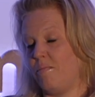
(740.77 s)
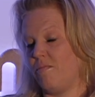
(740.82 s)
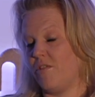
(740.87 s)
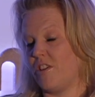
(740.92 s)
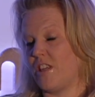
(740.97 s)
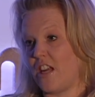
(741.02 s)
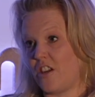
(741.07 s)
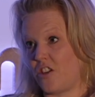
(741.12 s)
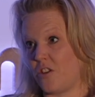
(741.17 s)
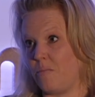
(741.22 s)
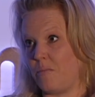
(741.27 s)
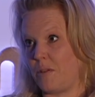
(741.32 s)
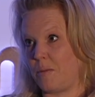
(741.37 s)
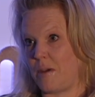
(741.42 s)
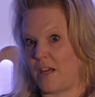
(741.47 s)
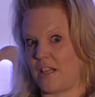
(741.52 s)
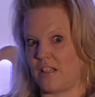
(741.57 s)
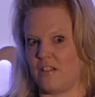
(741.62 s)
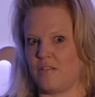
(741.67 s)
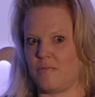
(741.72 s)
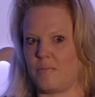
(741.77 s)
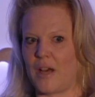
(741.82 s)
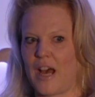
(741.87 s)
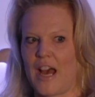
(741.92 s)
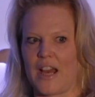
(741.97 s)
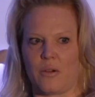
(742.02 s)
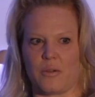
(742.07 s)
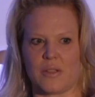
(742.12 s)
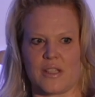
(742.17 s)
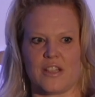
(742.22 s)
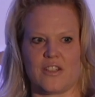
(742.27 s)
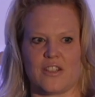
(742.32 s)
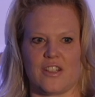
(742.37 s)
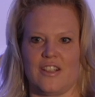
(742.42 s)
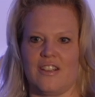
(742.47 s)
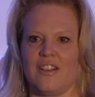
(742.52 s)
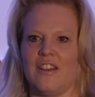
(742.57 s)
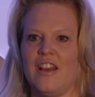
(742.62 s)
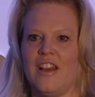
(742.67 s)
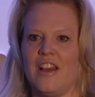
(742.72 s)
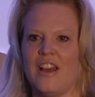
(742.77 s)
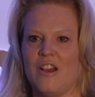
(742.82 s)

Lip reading: retention perspective, but acquisition.